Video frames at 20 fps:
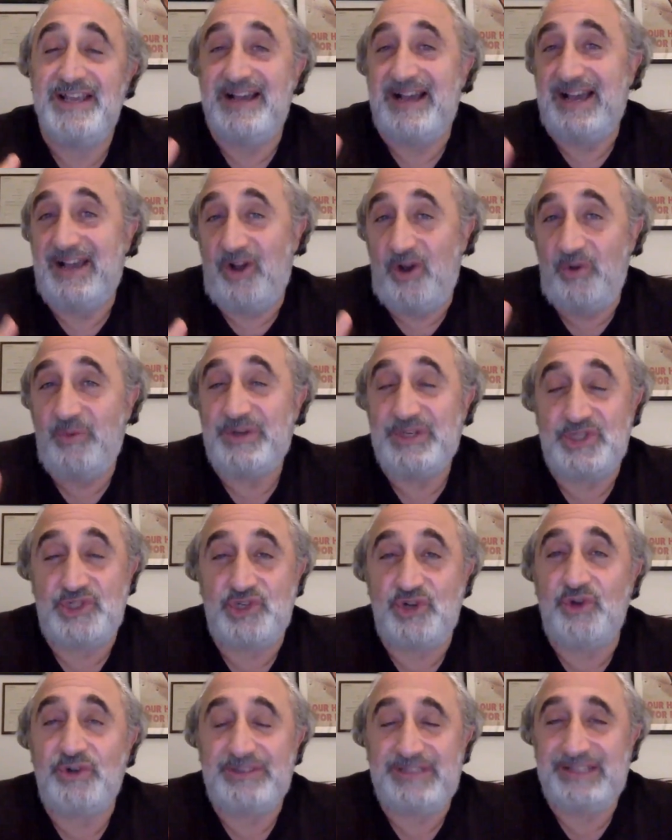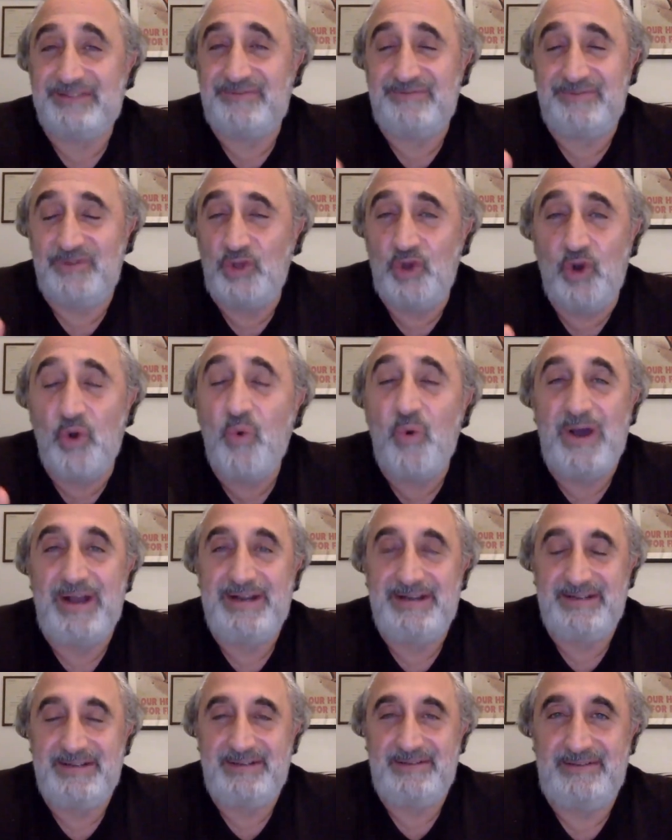I always joke that no
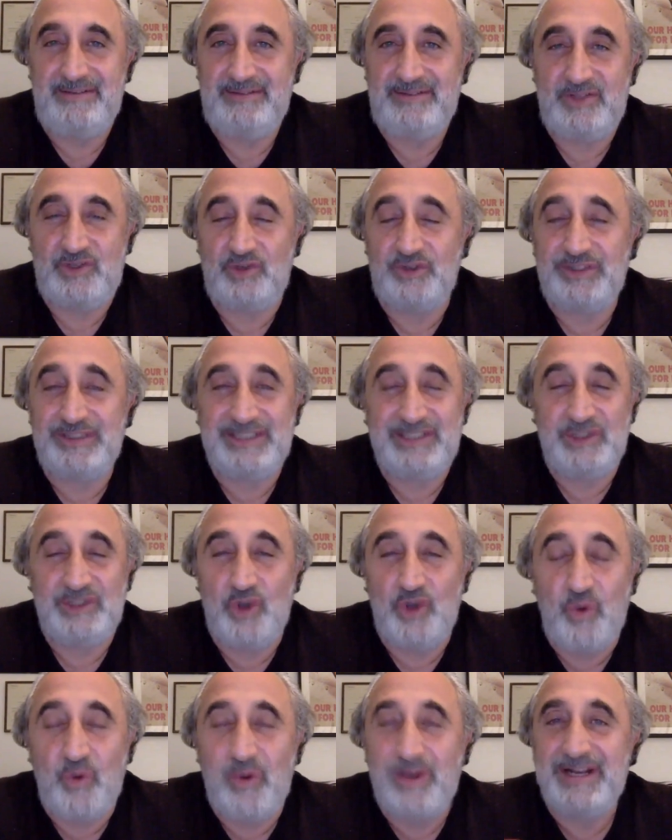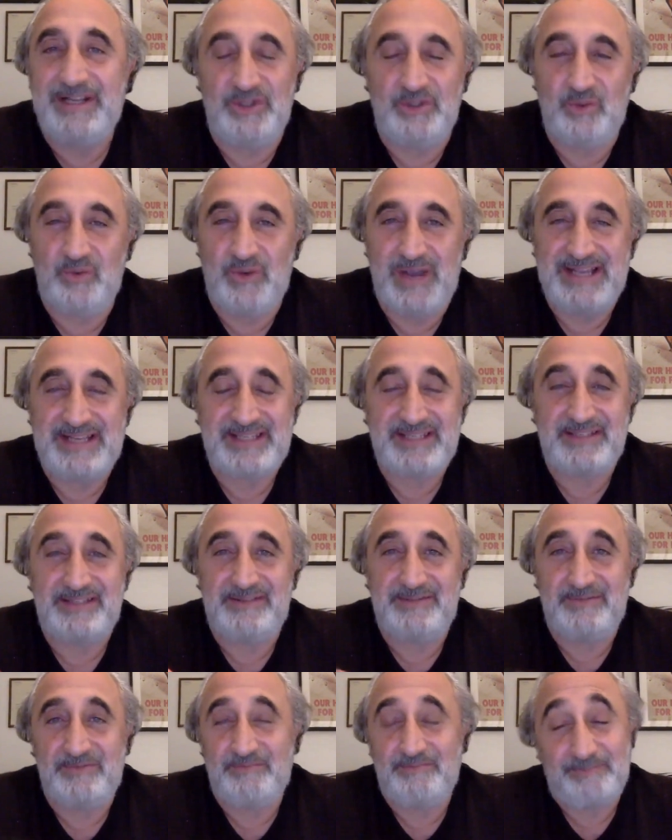one, certainly no one in the West,